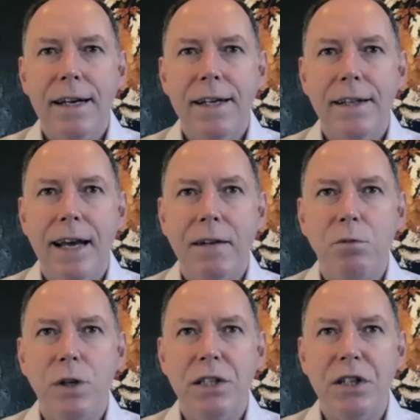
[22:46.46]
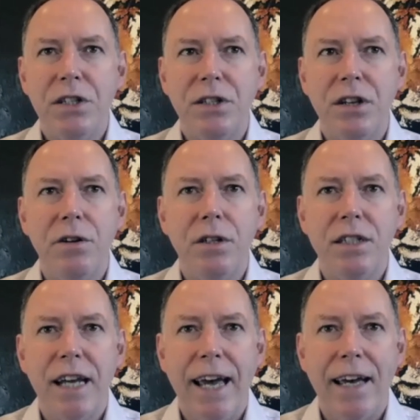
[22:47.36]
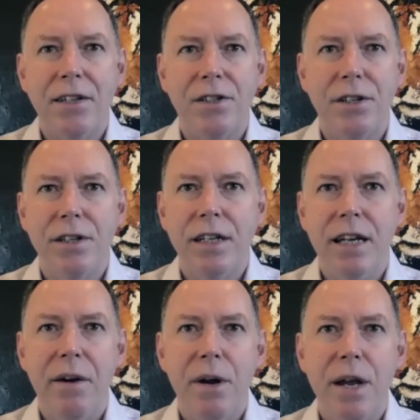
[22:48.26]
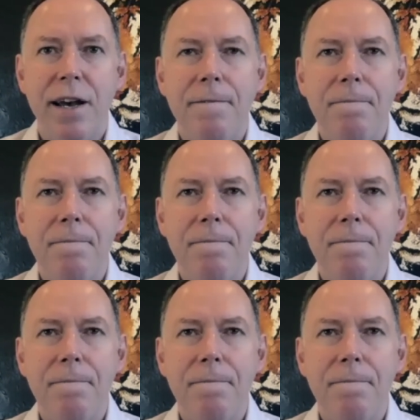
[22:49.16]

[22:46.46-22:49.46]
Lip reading: that we just don't attack a certain area.